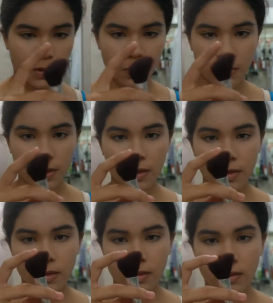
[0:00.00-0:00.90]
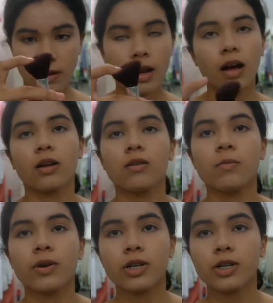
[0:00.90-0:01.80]
with an angle
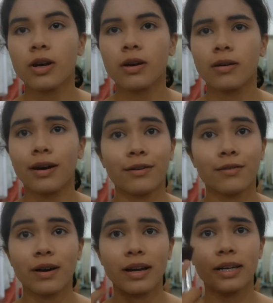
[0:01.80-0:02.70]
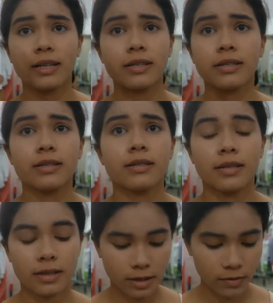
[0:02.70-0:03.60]
brush, I don't know, it's just
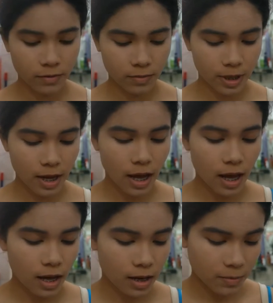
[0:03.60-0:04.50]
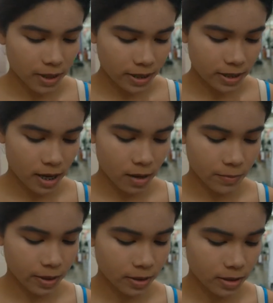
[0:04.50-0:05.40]
easier for me, and I'm gonna set
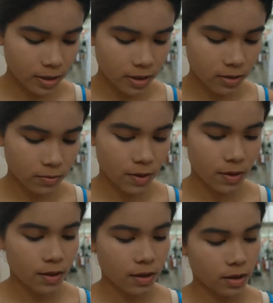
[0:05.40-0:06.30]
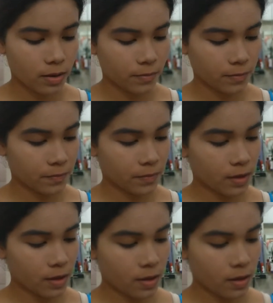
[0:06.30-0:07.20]
my concealer with a
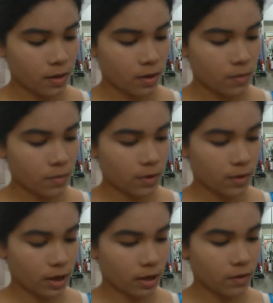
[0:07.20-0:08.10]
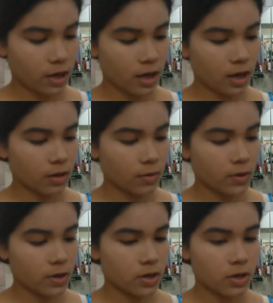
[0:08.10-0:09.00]
kind of
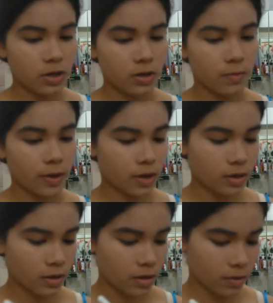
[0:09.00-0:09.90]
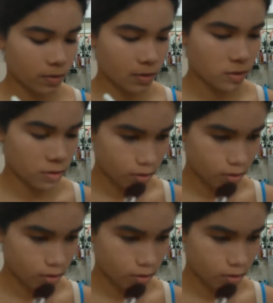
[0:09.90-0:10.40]
yellowish pinkish tone.